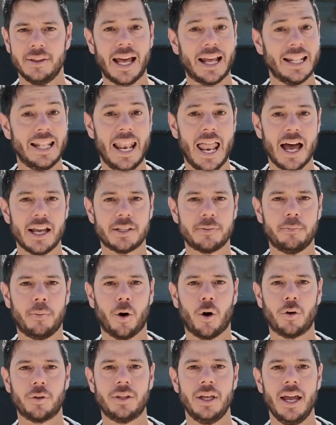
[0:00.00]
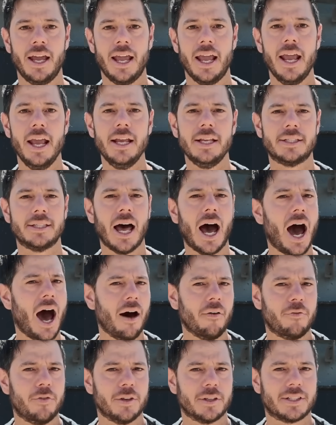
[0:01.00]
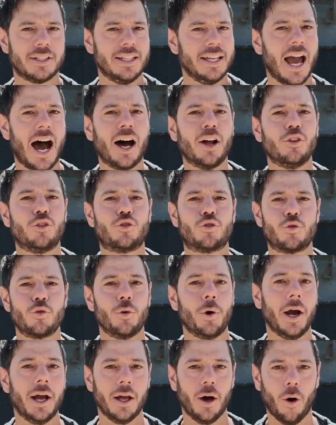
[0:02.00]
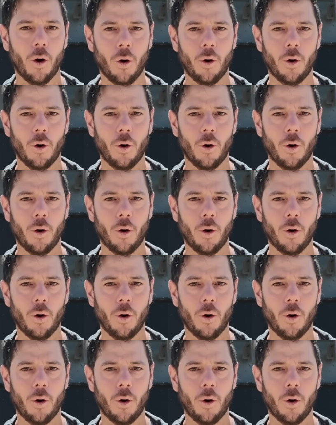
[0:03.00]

That last part is obviously untrue at